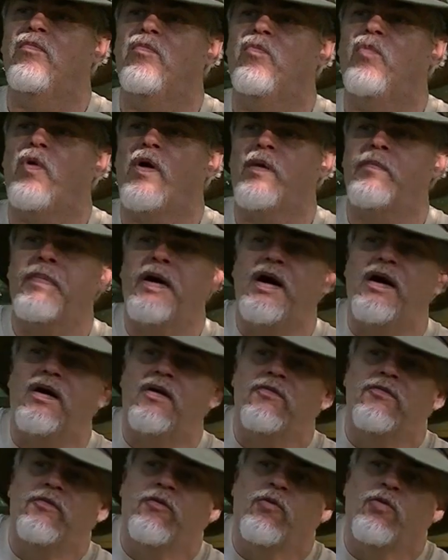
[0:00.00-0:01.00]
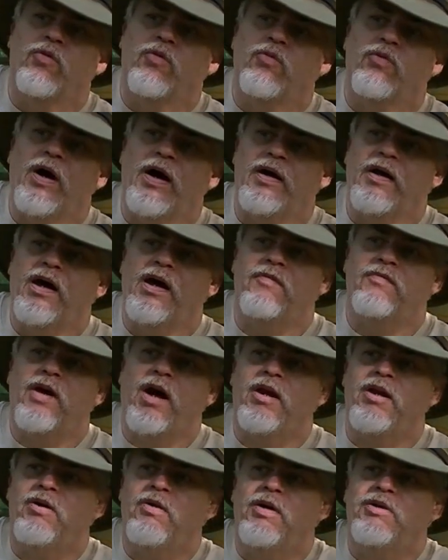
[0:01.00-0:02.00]
What about for right now, I've
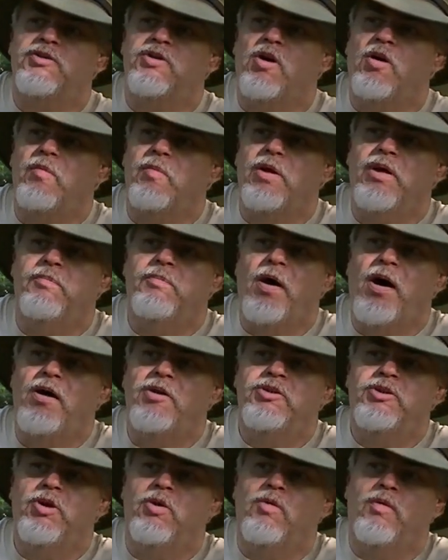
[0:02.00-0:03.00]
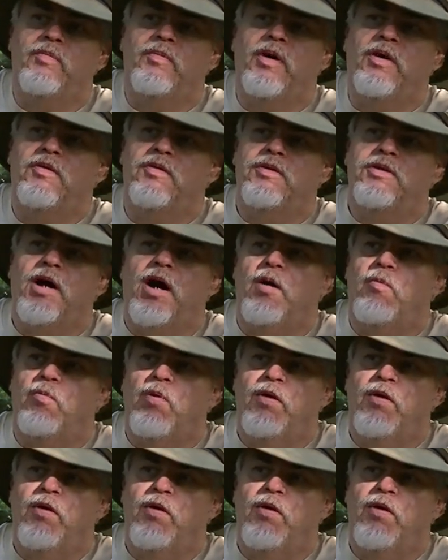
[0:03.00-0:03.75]
got a U.S. Army poncho up there on the top.